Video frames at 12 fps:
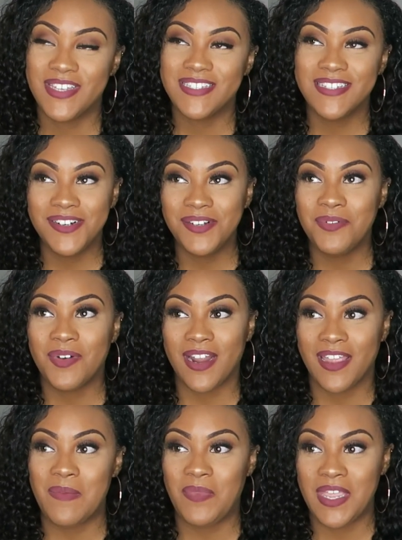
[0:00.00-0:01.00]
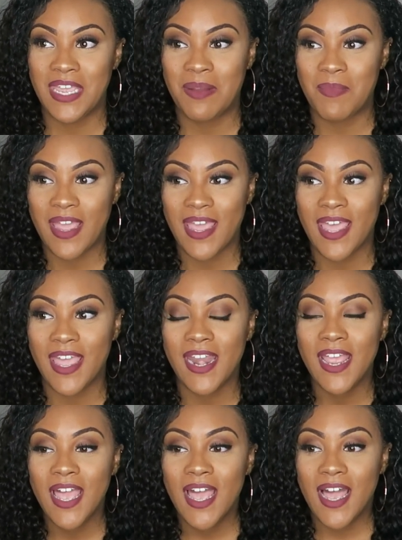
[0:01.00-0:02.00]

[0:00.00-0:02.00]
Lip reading: That's literally what I kept thinking in my head.